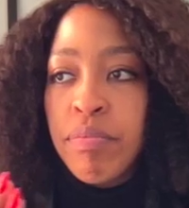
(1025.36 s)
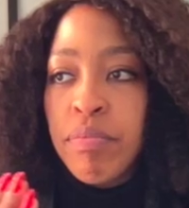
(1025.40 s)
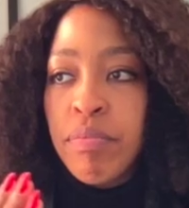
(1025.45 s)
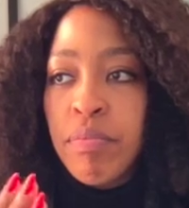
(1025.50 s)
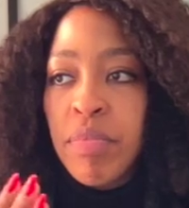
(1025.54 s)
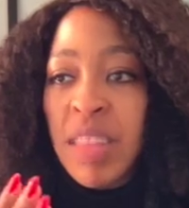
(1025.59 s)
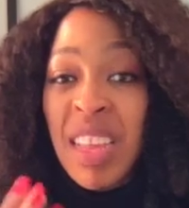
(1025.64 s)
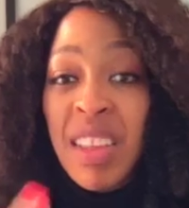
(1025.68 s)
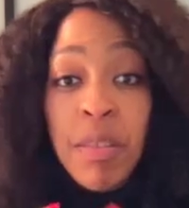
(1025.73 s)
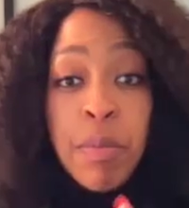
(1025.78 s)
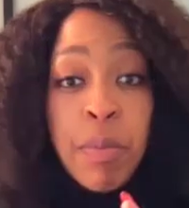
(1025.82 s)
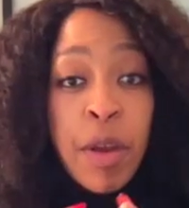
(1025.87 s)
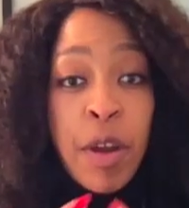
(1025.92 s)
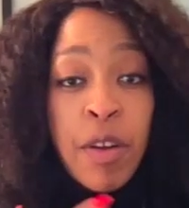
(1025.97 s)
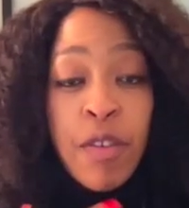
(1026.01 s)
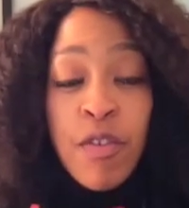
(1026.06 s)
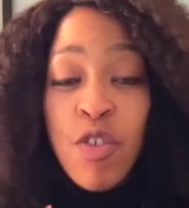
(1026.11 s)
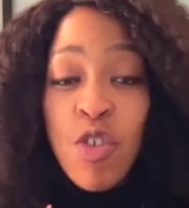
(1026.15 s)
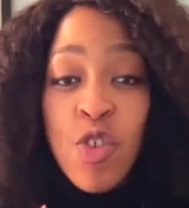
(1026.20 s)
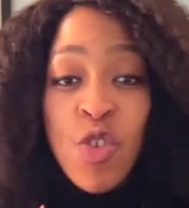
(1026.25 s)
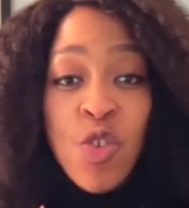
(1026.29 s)
His pair
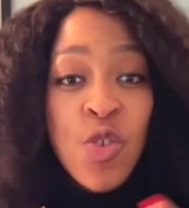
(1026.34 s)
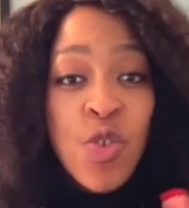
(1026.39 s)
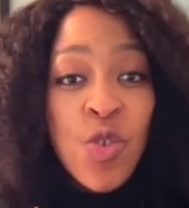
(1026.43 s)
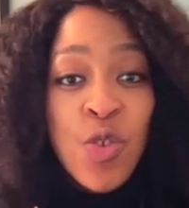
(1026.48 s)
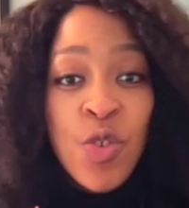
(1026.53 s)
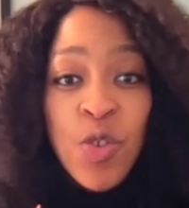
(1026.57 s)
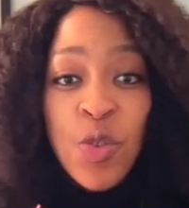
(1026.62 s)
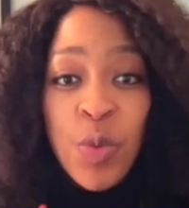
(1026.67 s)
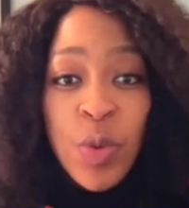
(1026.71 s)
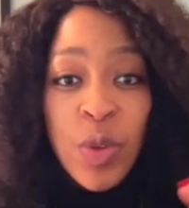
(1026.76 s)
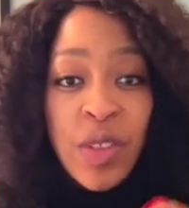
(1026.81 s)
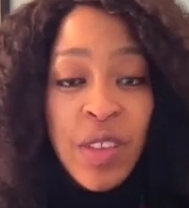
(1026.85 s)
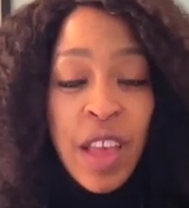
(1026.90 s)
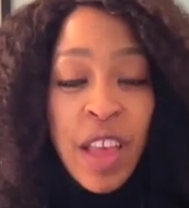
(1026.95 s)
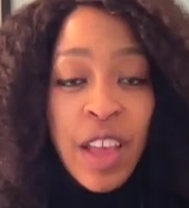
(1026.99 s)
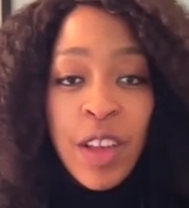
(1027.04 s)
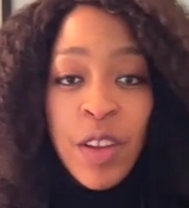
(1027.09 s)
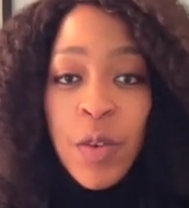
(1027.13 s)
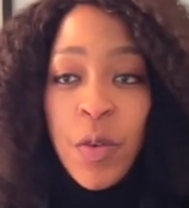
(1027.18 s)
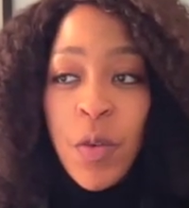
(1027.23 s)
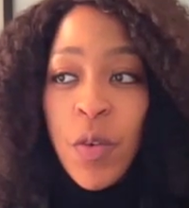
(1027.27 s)
of shoes were
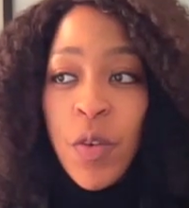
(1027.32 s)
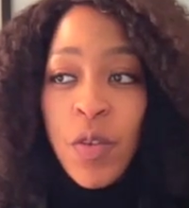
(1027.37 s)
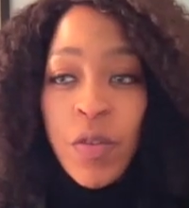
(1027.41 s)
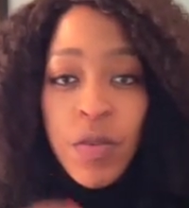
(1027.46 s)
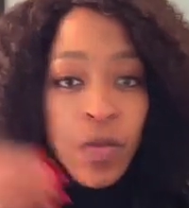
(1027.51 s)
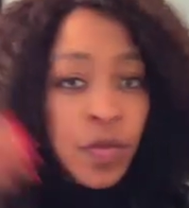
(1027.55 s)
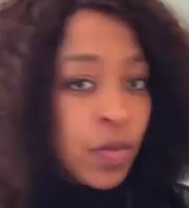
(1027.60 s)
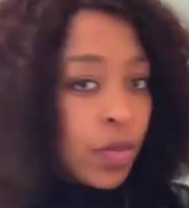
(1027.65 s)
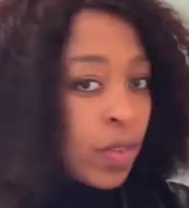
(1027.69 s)
taken off.